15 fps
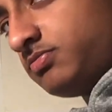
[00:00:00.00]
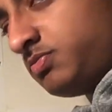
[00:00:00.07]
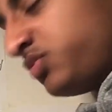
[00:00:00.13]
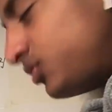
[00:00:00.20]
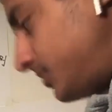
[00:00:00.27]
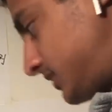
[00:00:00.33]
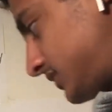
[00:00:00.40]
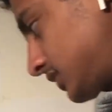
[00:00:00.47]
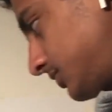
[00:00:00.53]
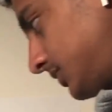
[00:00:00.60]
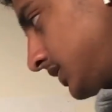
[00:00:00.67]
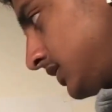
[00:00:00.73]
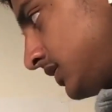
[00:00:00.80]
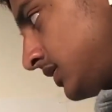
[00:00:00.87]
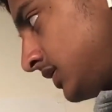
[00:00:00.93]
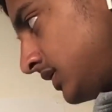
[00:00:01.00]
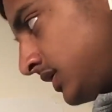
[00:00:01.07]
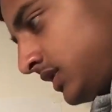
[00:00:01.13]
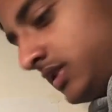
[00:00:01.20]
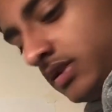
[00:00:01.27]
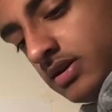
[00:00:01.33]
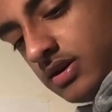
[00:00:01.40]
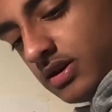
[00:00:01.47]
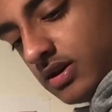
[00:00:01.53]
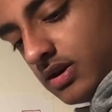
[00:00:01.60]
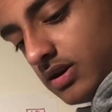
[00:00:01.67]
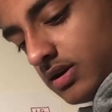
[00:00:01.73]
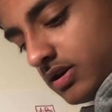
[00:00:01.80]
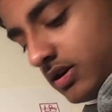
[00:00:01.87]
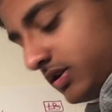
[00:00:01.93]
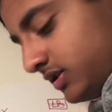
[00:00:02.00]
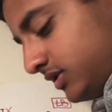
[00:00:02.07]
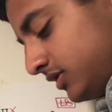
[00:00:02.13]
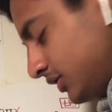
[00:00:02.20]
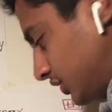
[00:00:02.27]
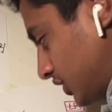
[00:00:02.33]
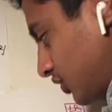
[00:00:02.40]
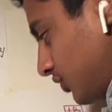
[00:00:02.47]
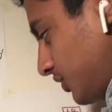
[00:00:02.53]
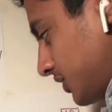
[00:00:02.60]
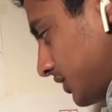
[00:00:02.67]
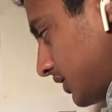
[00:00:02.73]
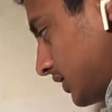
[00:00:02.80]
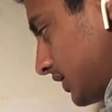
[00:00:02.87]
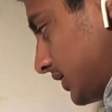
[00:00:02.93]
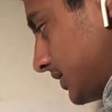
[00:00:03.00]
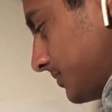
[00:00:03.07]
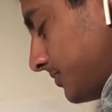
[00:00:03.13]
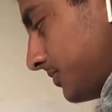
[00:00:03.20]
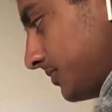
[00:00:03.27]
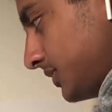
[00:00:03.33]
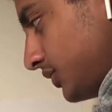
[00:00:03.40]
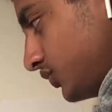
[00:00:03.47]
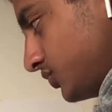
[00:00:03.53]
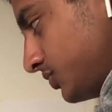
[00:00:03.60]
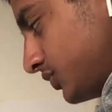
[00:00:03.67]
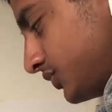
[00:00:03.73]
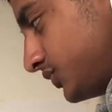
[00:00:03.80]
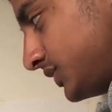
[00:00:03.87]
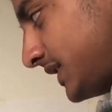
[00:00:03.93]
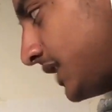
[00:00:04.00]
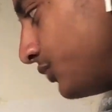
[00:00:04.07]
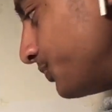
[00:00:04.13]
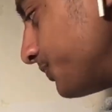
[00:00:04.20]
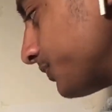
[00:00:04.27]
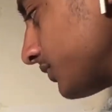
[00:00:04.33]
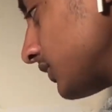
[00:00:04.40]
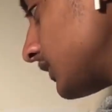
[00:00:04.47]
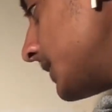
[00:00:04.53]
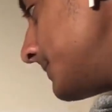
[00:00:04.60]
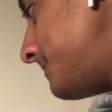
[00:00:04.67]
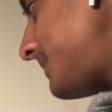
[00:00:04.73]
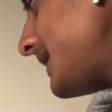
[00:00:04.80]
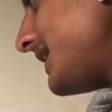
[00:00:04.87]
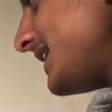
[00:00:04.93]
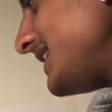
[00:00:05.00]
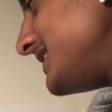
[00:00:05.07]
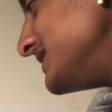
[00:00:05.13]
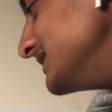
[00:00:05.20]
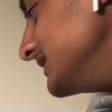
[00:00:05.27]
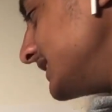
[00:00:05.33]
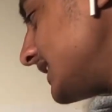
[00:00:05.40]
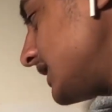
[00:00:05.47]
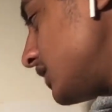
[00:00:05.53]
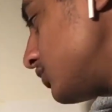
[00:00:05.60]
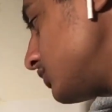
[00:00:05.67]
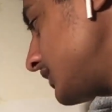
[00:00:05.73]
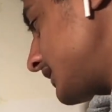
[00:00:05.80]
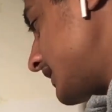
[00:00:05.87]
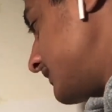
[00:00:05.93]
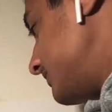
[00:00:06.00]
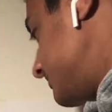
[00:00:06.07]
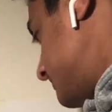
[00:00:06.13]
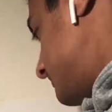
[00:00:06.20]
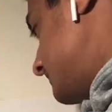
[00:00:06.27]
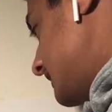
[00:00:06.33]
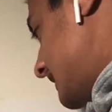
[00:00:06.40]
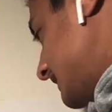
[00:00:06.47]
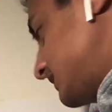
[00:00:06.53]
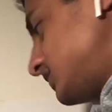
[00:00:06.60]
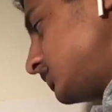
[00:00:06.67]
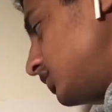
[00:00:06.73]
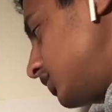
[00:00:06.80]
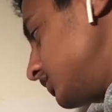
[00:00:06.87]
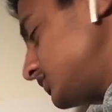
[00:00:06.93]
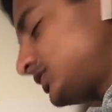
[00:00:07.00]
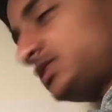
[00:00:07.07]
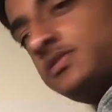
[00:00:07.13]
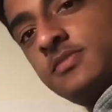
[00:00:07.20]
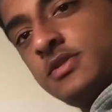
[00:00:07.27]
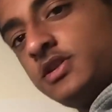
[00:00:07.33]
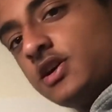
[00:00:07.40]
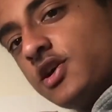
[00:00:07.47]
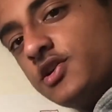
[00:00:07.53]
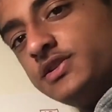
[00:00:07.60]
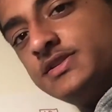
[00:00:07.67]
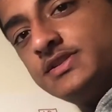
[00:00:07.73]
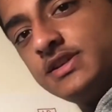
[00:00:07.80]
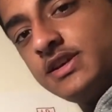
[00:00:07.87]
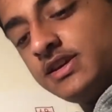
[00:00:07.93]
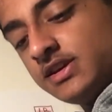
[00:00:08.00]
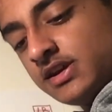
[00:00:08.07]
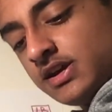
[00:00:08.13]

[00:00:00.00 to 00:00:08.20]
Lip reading: probably time we loan Elijah Morrison out. Ben Acey, now again, Alex Scott's Guernsey